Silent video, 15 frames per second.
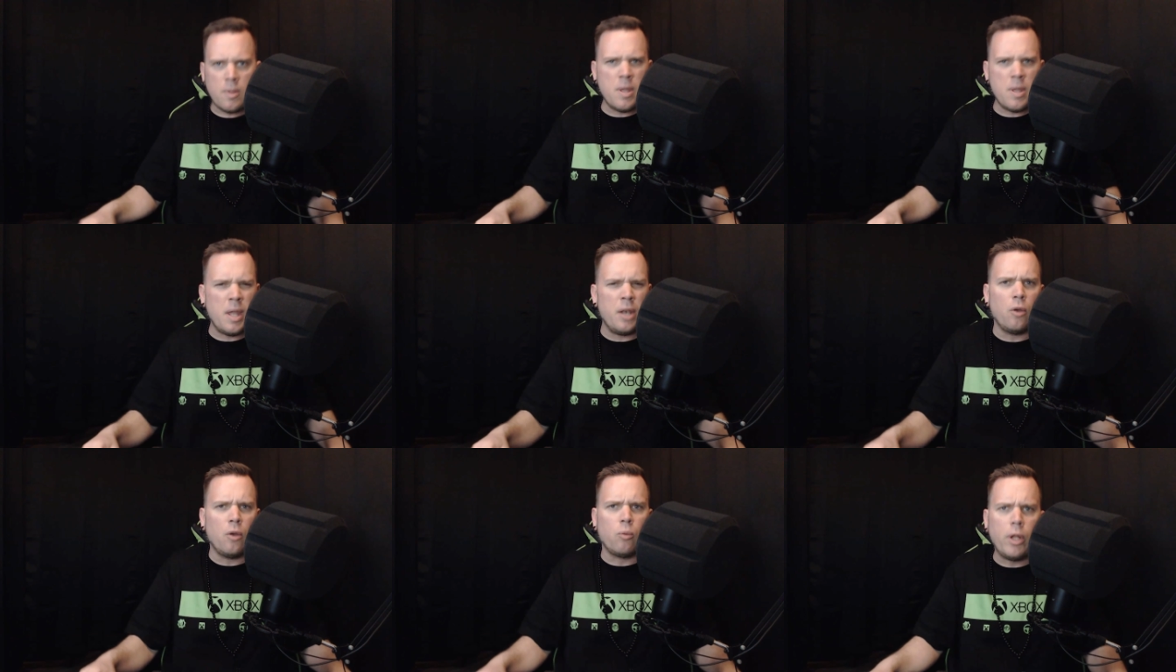
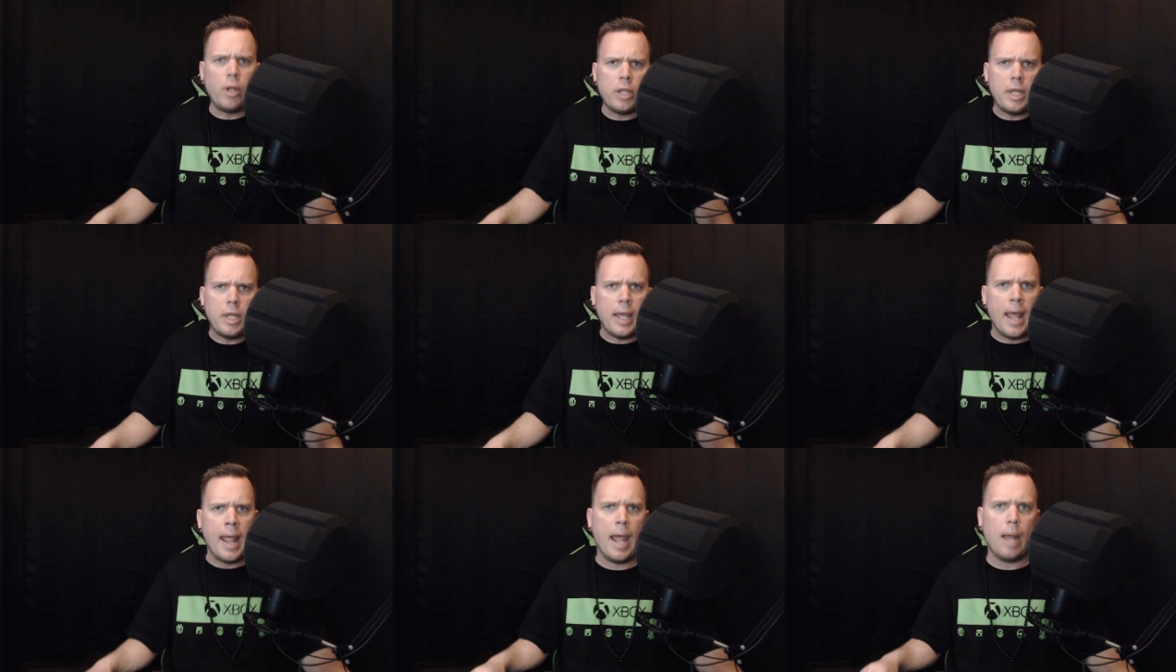and to
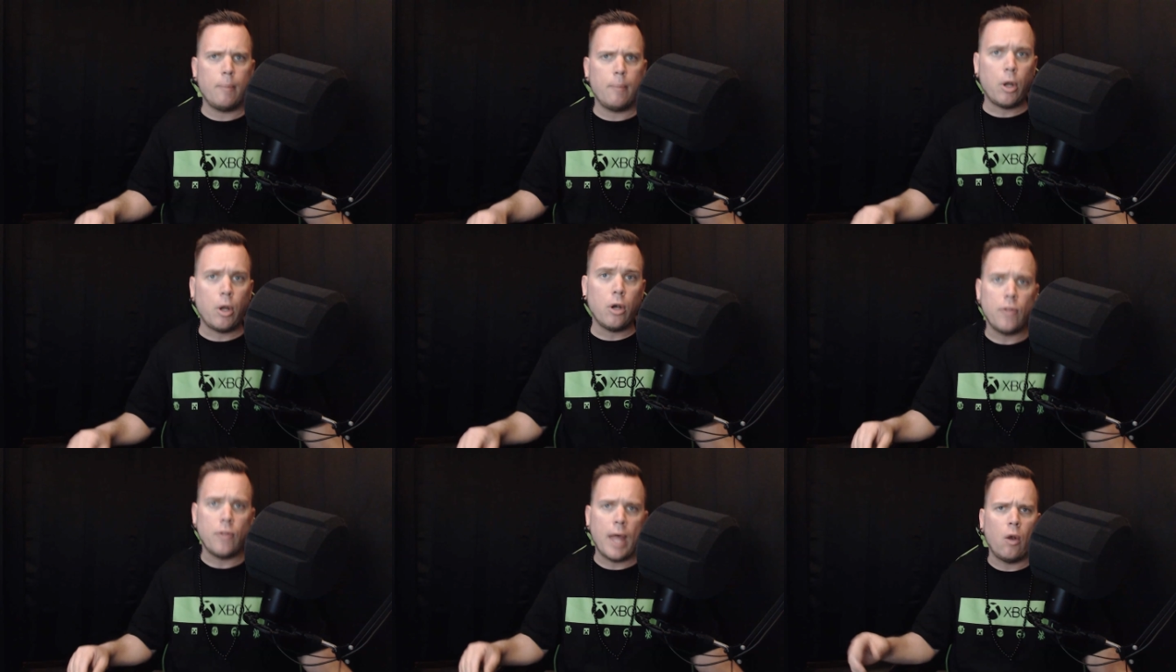really
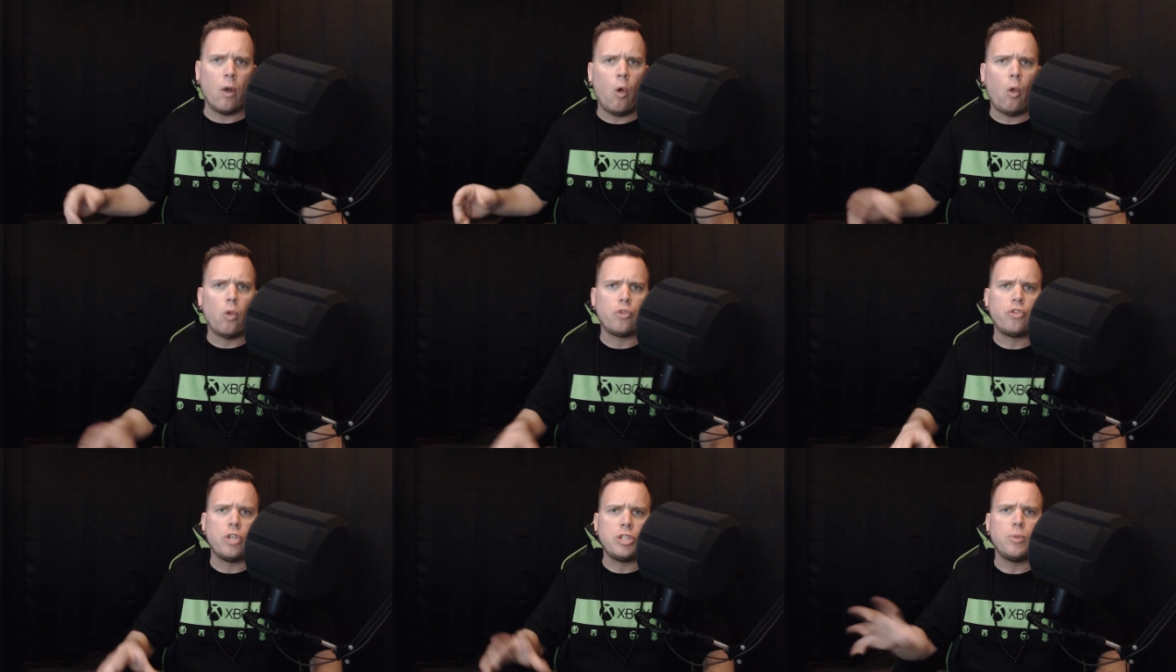hammer that
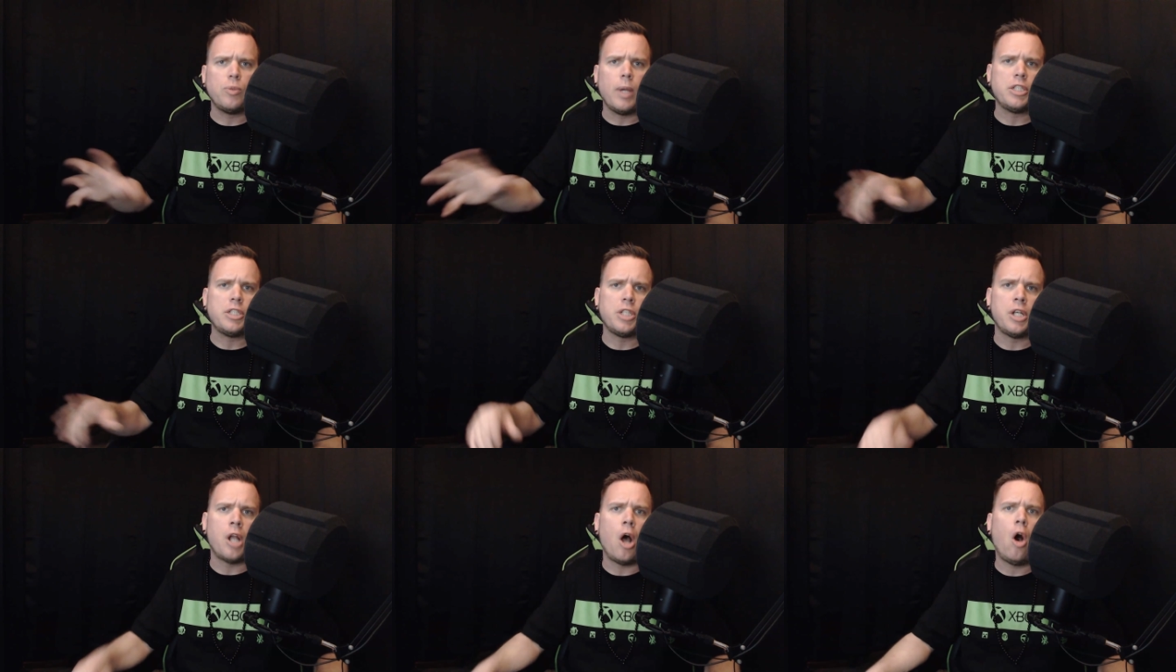whole
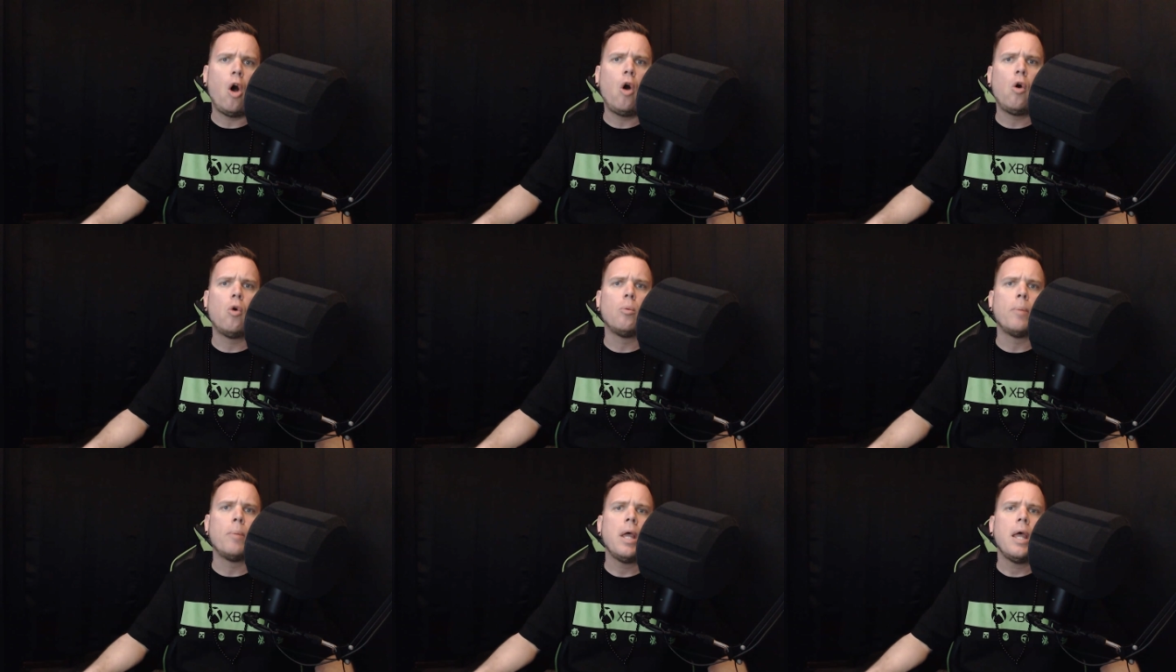situation
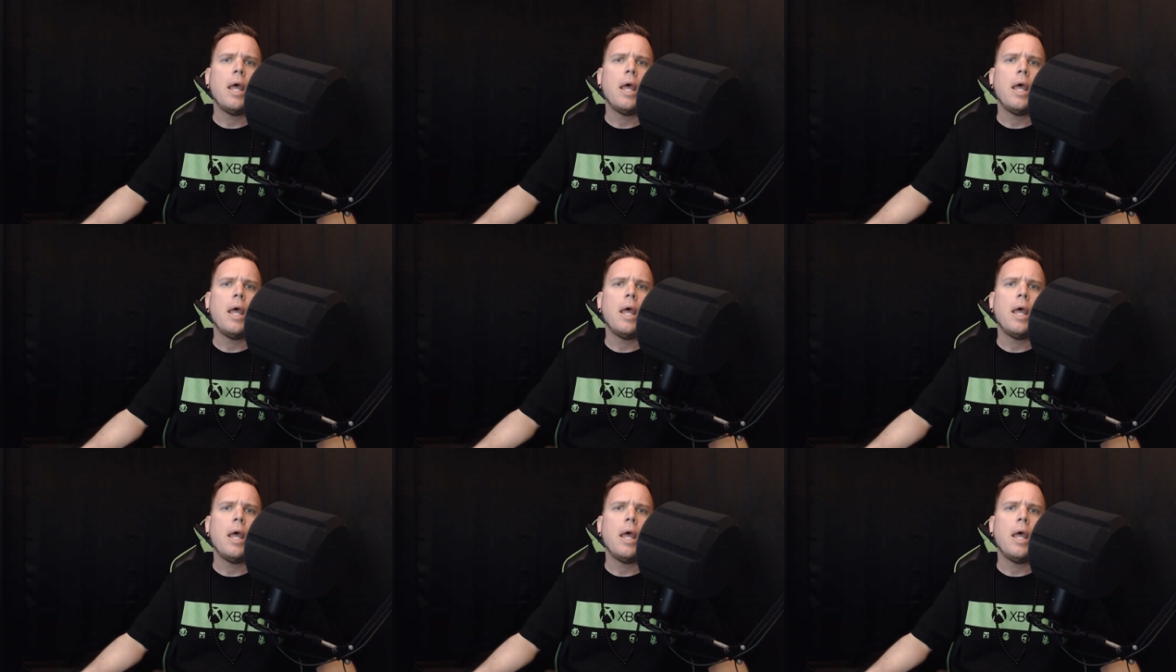home,